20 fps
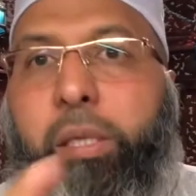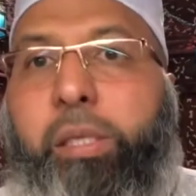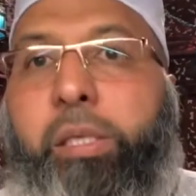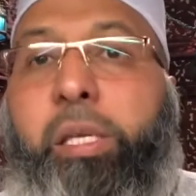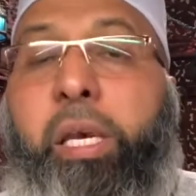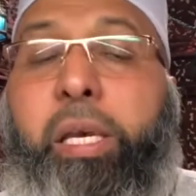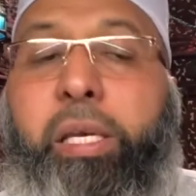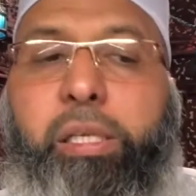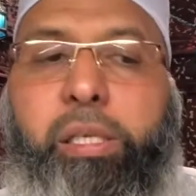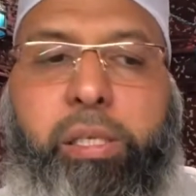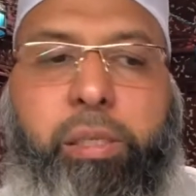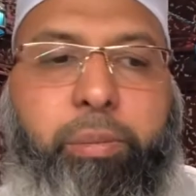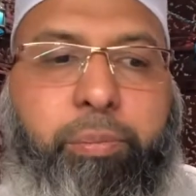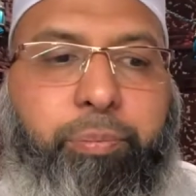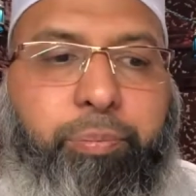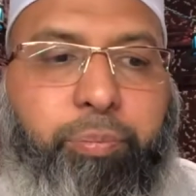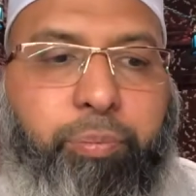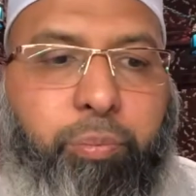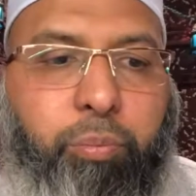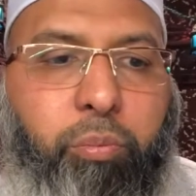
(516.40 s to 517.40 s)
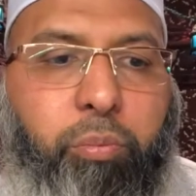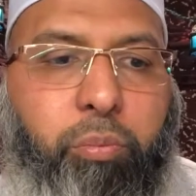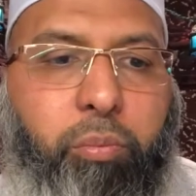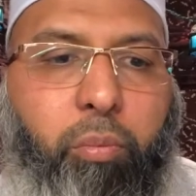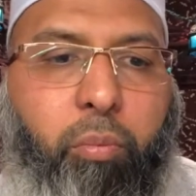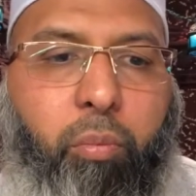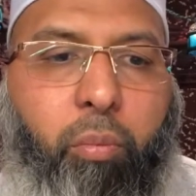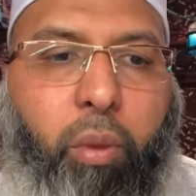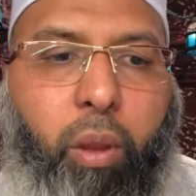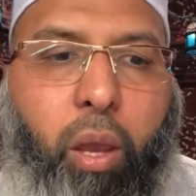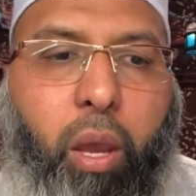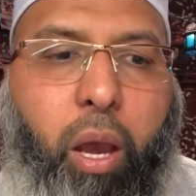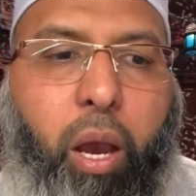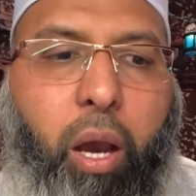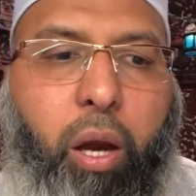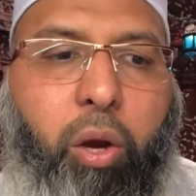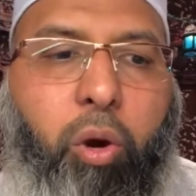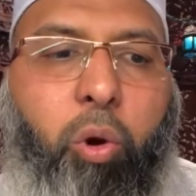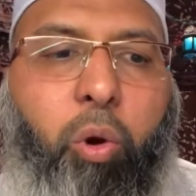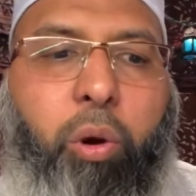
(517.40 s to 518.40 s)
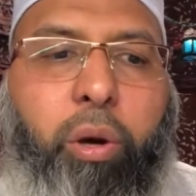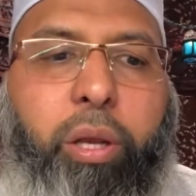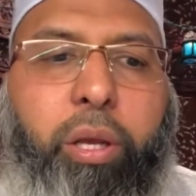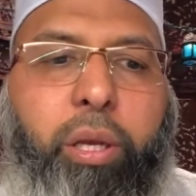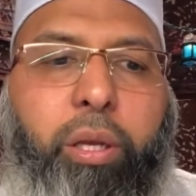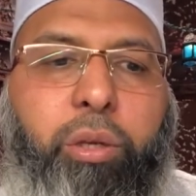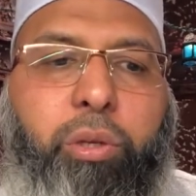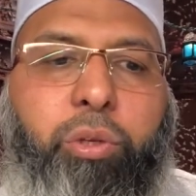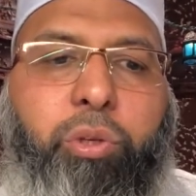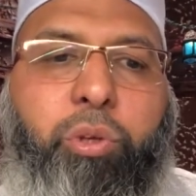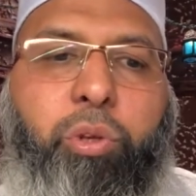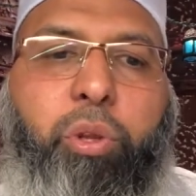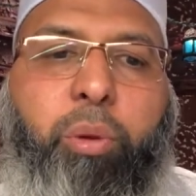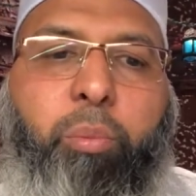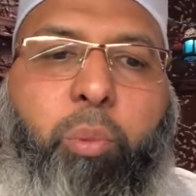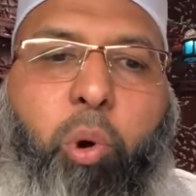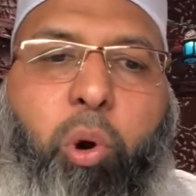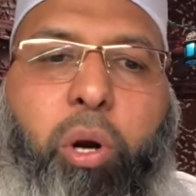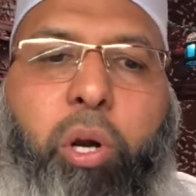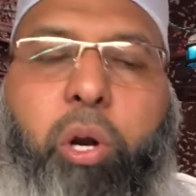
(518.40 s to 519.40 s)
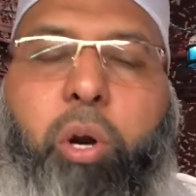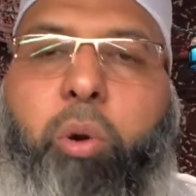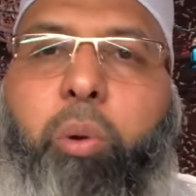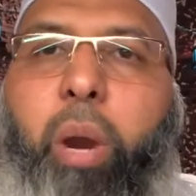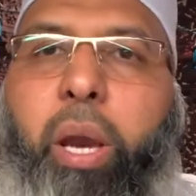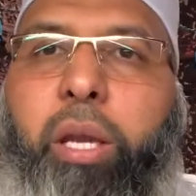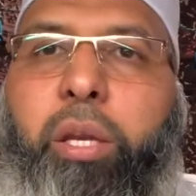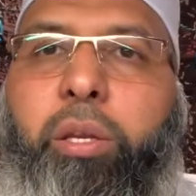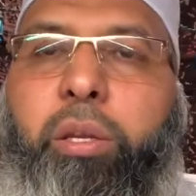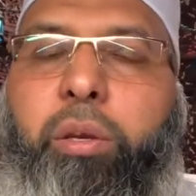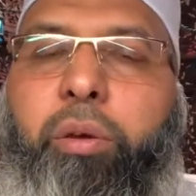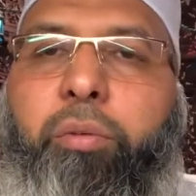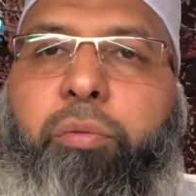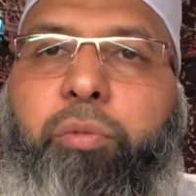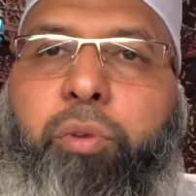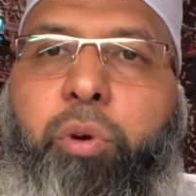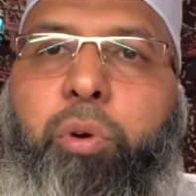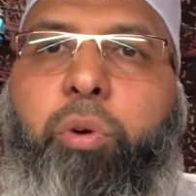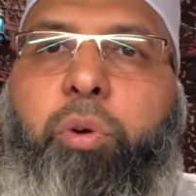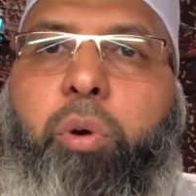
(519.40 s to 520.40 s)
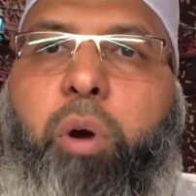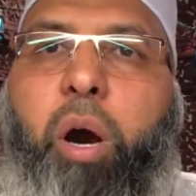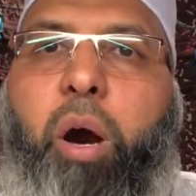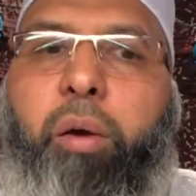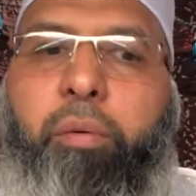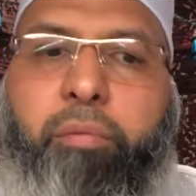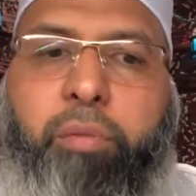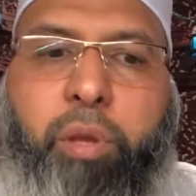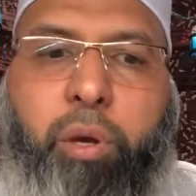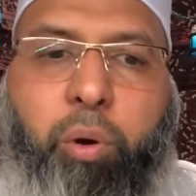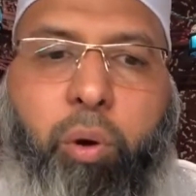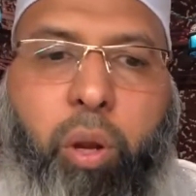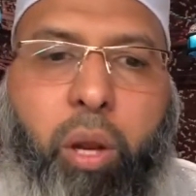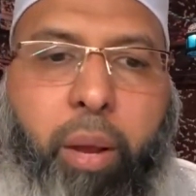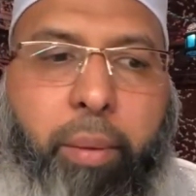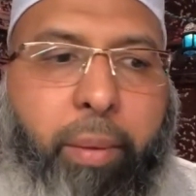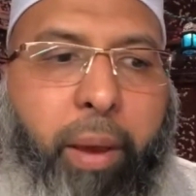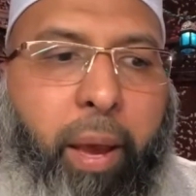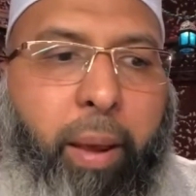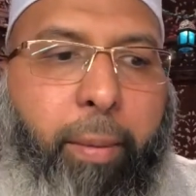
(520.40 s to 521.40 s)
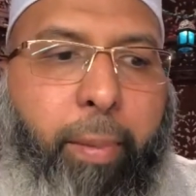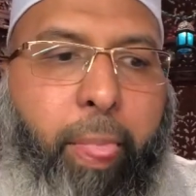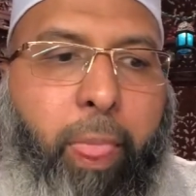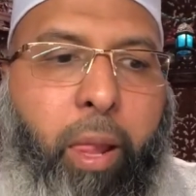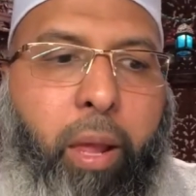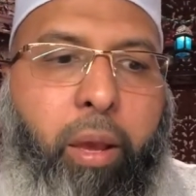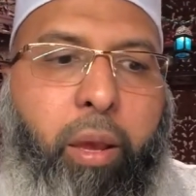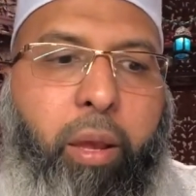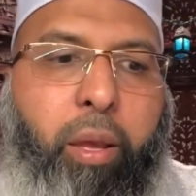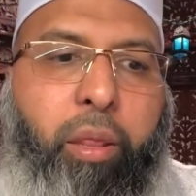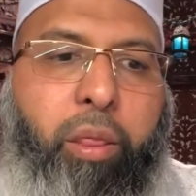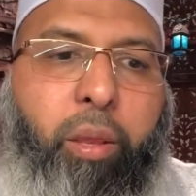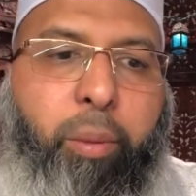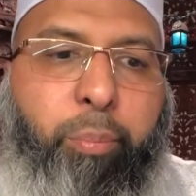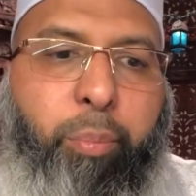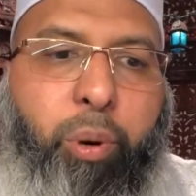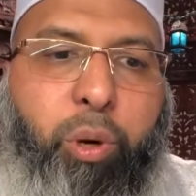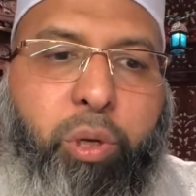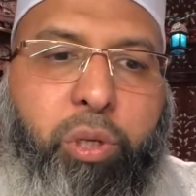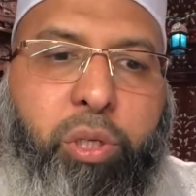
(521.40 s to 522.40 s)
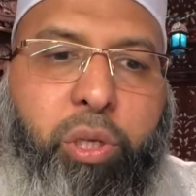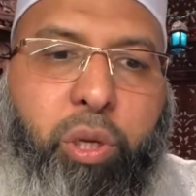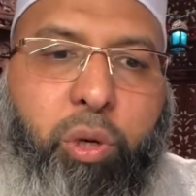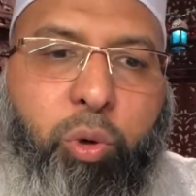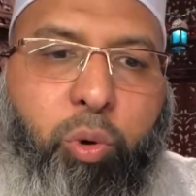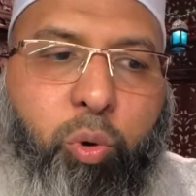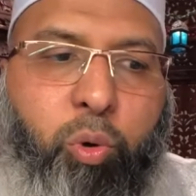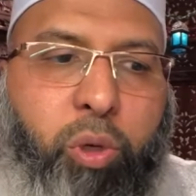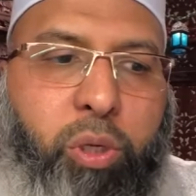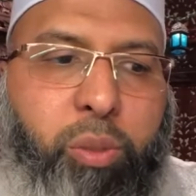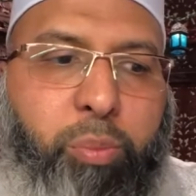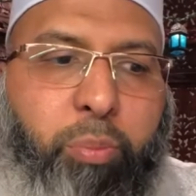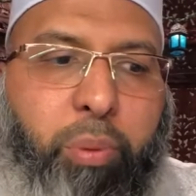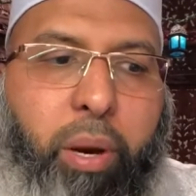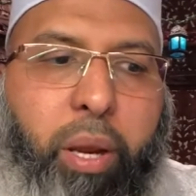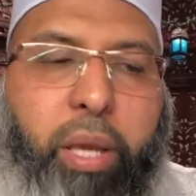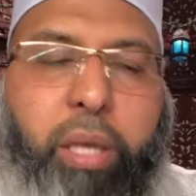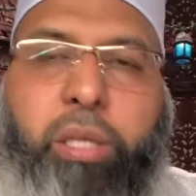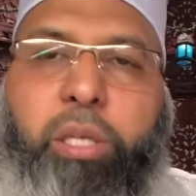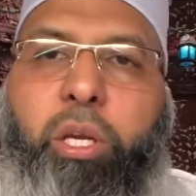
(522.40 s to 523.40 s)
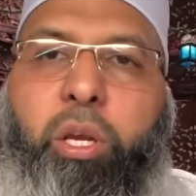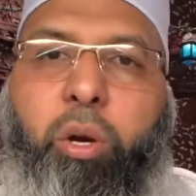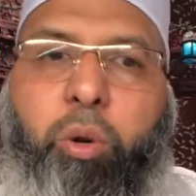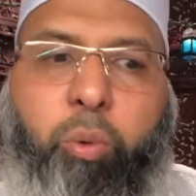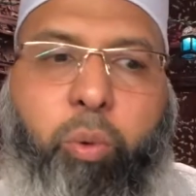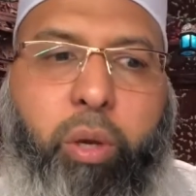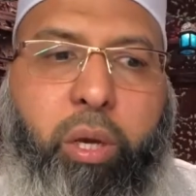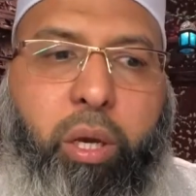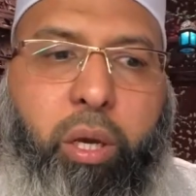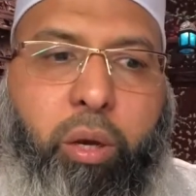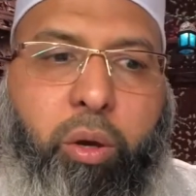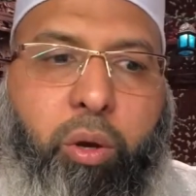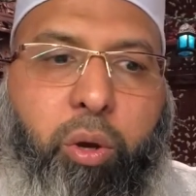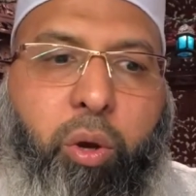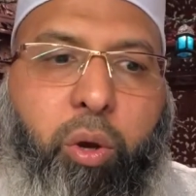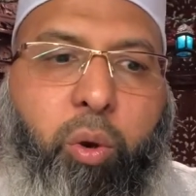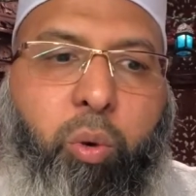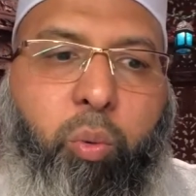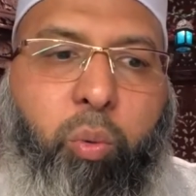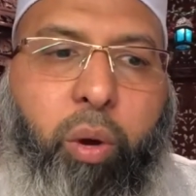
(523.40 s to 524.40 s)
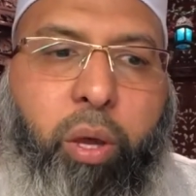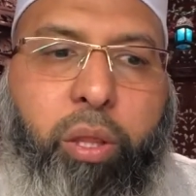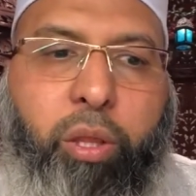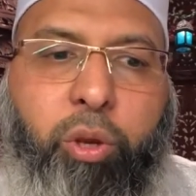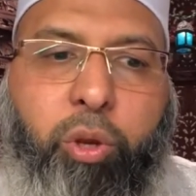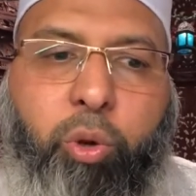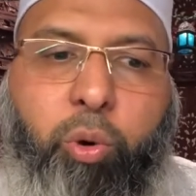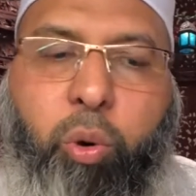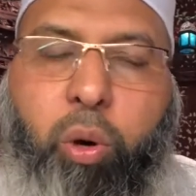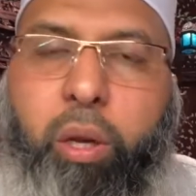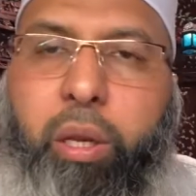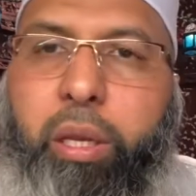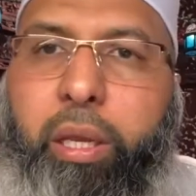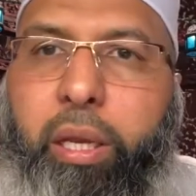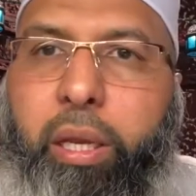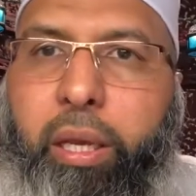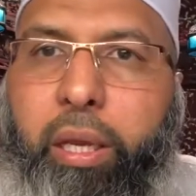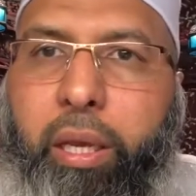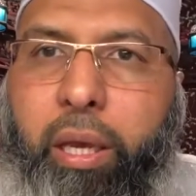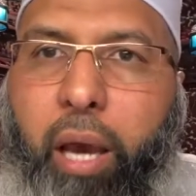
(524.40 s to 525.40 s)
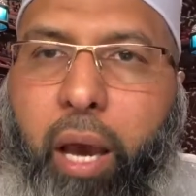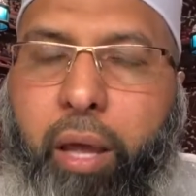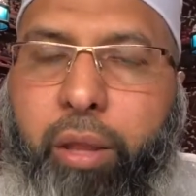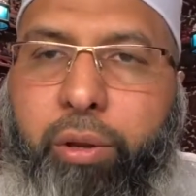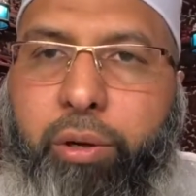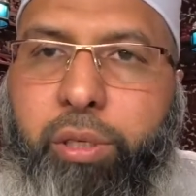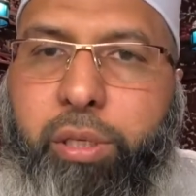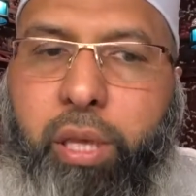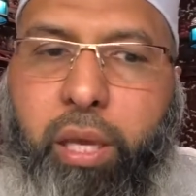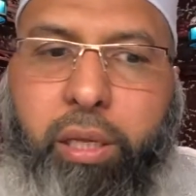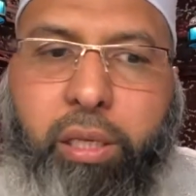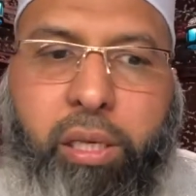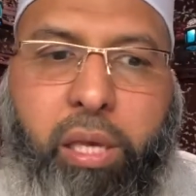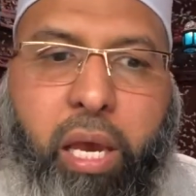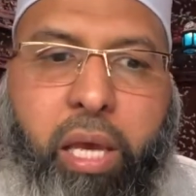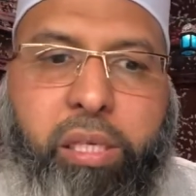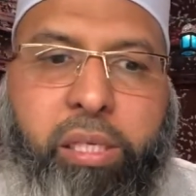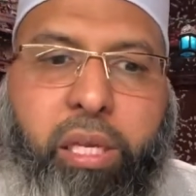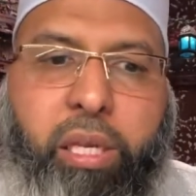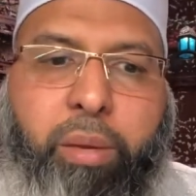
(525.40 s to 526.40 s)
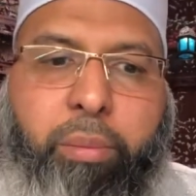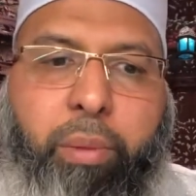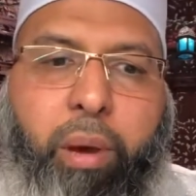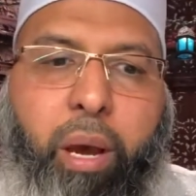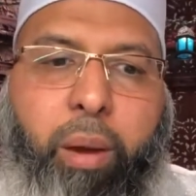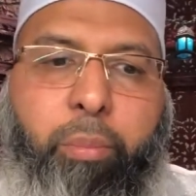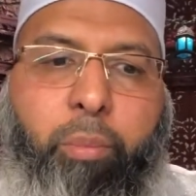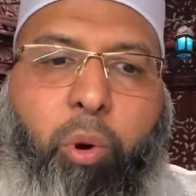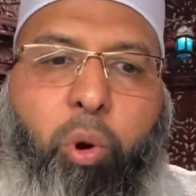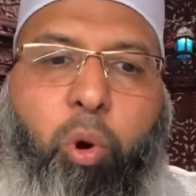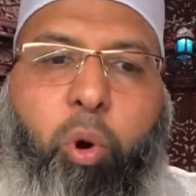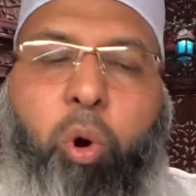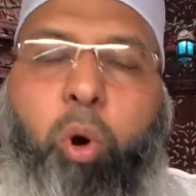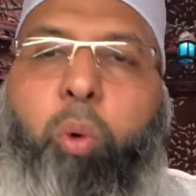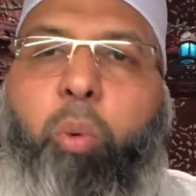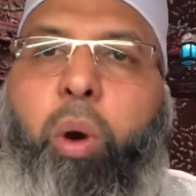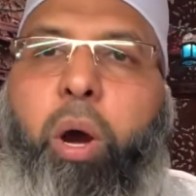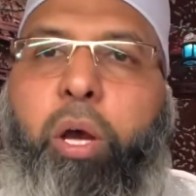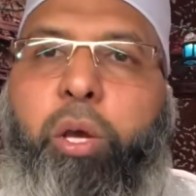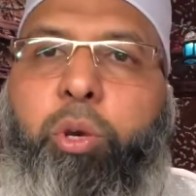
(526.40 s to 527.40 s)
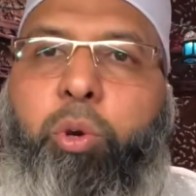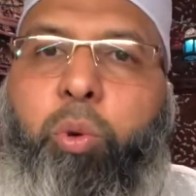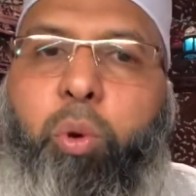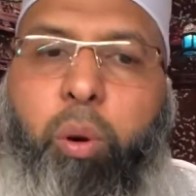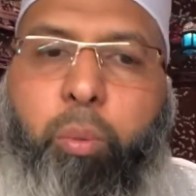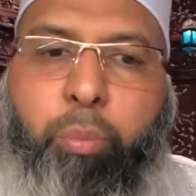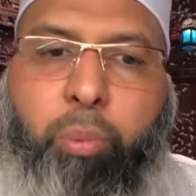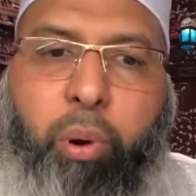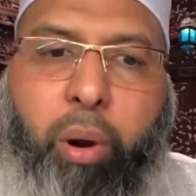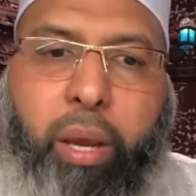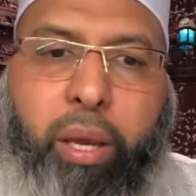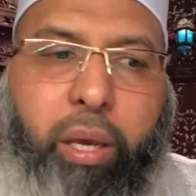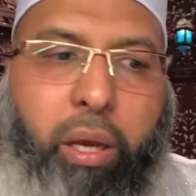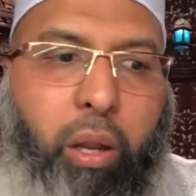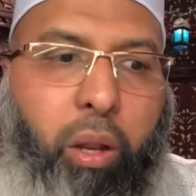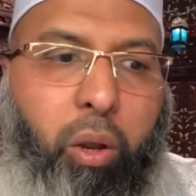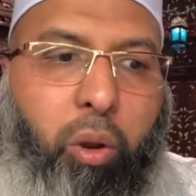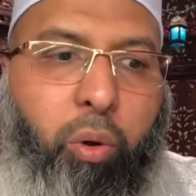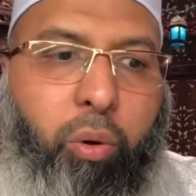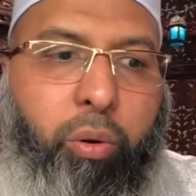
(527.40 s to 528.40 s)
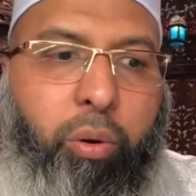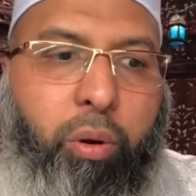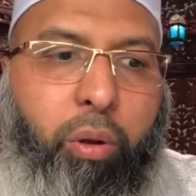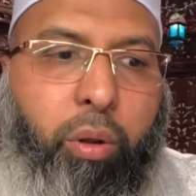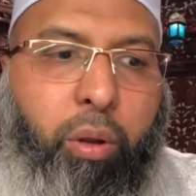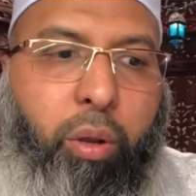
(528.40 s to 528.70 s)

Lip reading: Sixth, according to the more correct view of the ulama, the person who is praying tarawih, whether you are leading others as an imam or while you are praying alone,